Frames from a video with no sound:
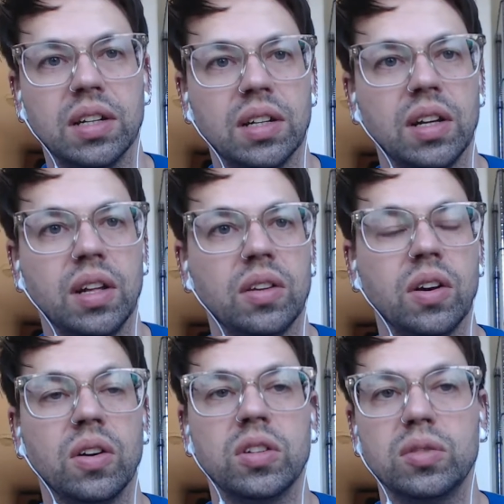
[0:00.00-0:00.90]
The
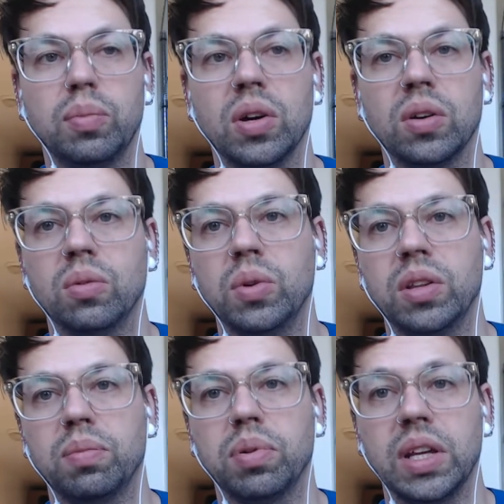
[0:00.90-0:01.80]
hardest part with
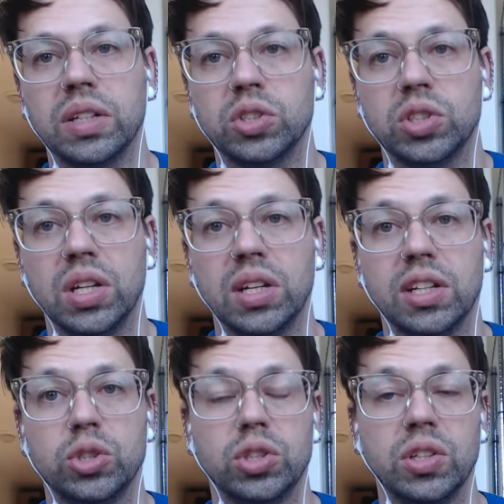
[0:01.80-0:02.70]
plant genetic
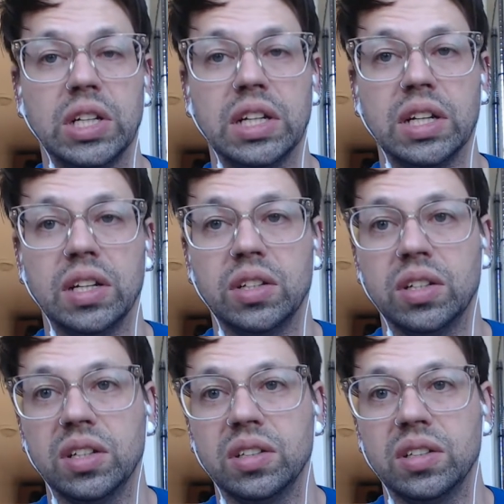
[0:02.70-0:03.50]
engineering is,